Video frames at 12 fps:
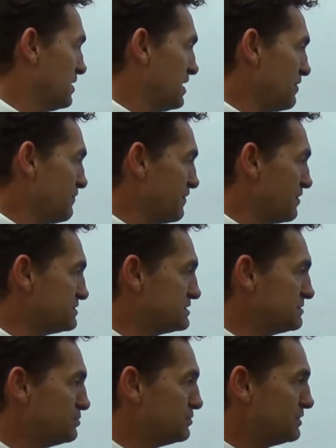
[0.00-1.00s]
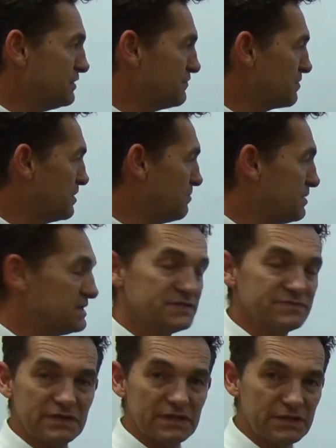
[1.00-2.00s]
How far is the buoy from the base
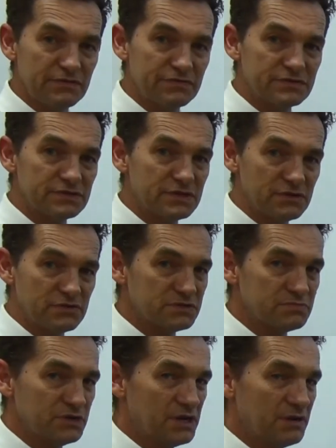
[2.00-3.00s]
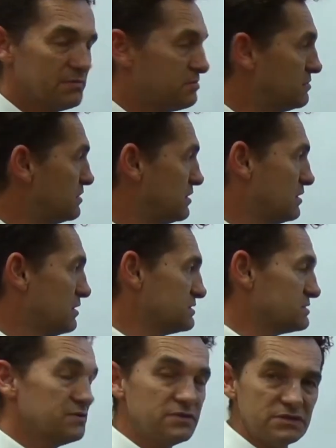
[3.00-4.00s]
of the cliff to the nearest metre?
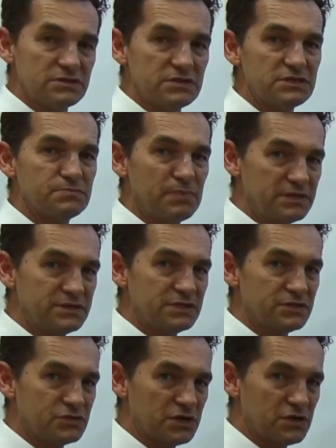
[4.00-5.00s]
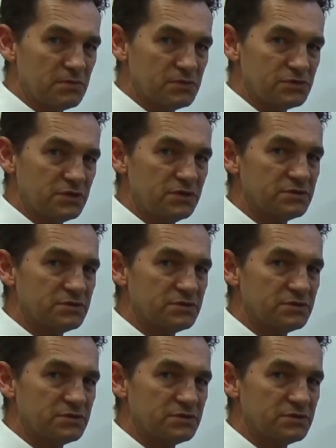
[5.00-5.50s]
So this is basic trigonometry.